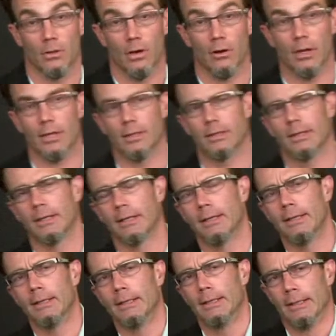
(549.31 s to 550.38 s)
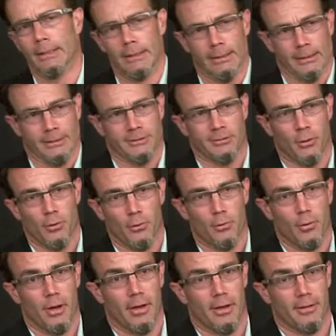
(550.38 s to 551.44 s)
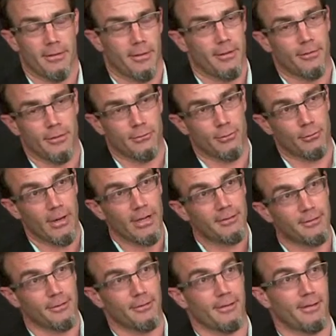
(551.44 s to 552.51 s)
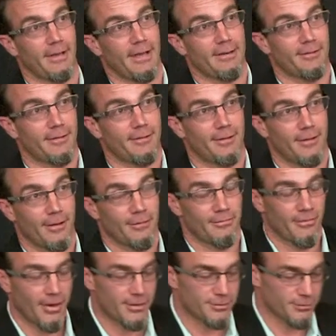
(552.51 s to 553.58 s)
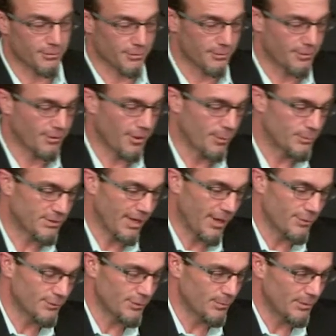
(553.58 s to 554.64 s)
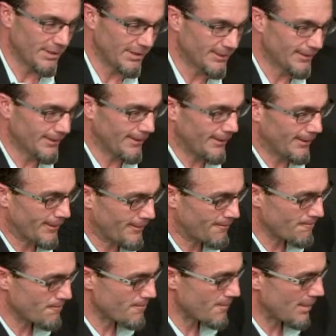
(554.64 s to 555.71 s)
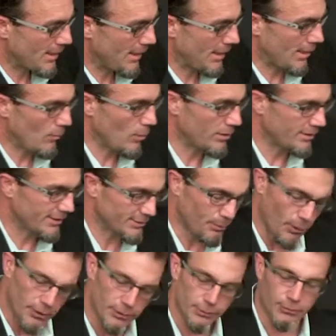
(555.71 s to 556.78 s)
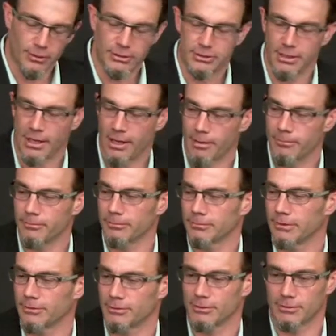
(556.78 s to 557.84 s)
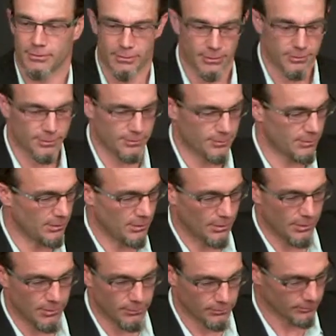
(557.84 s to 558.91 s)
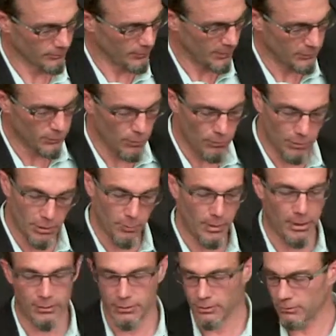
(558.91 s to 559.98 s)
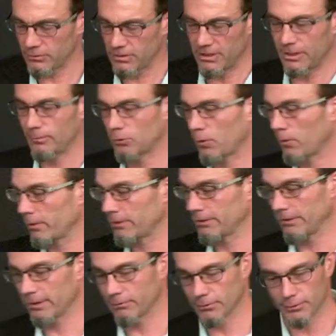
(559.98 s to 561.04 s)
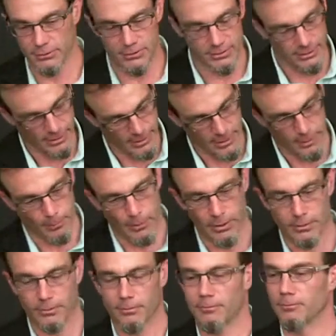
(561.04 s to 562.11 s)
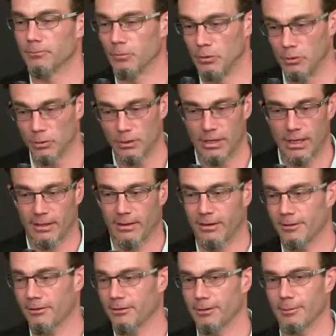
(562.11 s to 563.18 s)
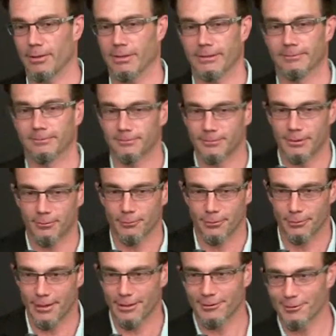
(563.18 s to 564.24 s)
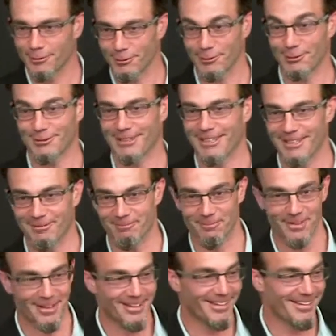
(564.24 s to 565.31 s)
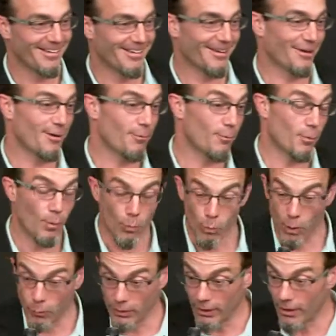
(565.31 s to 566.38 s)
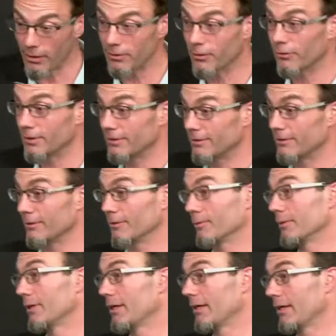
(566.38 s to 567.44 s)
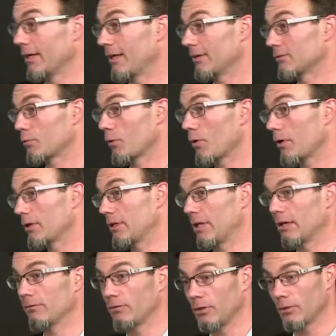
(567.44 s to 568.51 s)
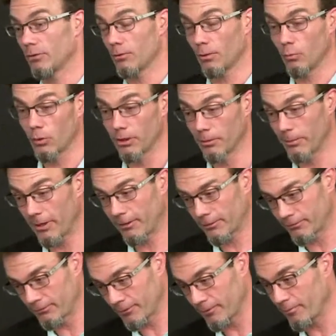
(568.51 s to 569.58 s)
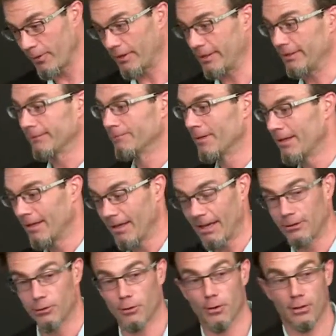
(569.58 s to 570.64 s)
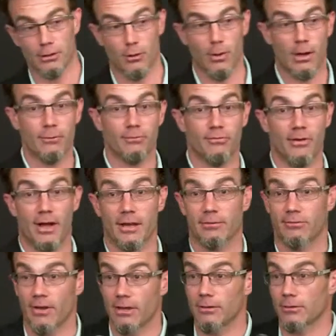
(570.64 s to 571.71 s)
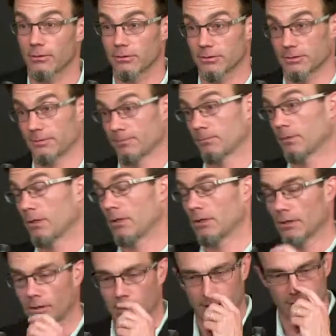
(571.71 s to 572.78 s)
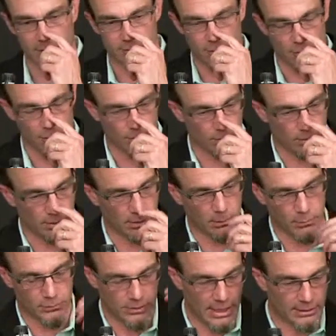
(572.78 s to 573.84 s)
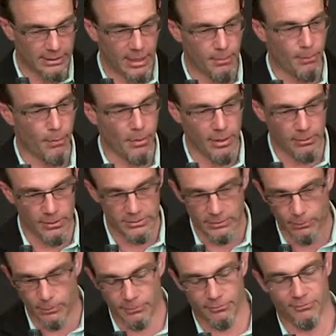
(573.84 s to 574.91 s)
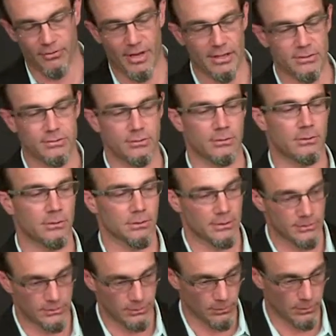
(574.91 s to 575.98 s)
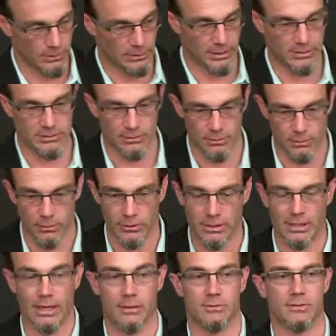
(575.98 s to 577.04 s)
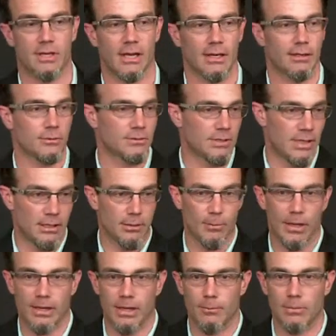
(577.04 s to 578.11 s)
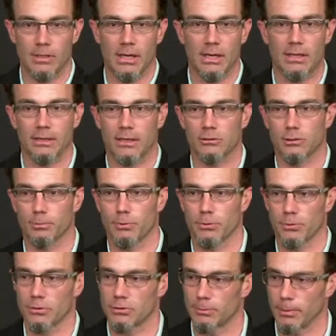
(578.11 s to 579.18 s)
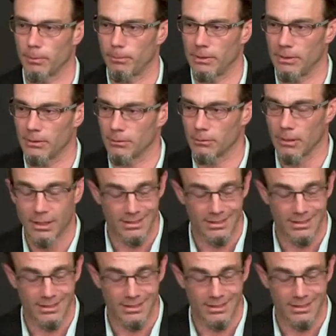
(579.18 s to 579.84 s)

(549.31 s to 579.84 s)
All right. So uh, the director at uh, Pfizer comes down to me um, and one day says, "Paul, you did a great job. This is this is you know things are going really well. Your team totally delivers, but you can't hire anybody. You're not going to grow your team. Um, what we are going to do is we're going to give you a wheelbarrow full of money, and you're going to go out and find vendors. Right? And so it was at that point where I said, well, Pfizer is doing this. They're looking outside. I was getting my MBA in entrepreneurship at BU.